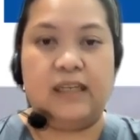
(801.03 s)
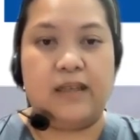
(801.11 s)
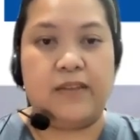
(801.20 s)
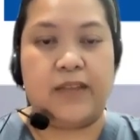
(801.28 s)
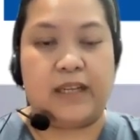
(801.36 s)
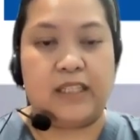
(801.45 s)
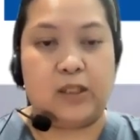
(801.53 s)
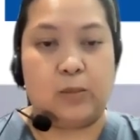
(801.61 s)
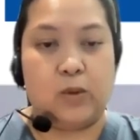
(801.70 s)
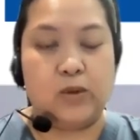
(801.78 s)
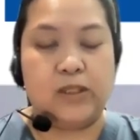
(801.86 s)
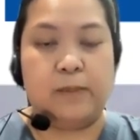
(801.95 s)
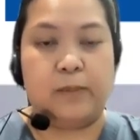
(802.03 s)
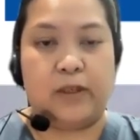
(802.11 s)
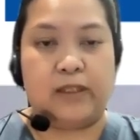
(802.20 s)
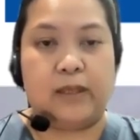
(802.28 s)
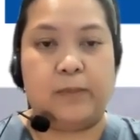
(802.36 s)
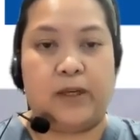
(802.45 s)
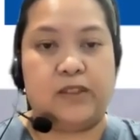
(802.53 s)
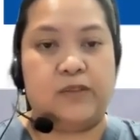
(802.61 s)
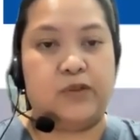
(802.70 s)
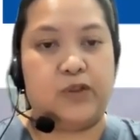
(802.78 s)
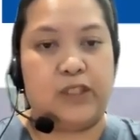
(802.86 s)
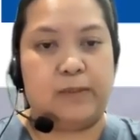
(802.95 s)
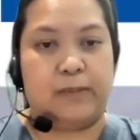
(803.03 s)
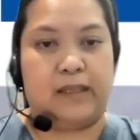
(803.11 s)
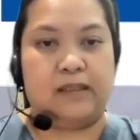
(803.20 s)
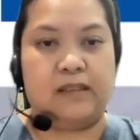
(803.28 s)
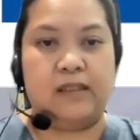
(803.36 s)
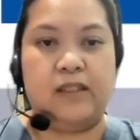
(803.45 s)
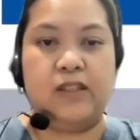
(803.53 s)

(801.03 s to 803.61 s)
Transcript: That is the most important part of treatment,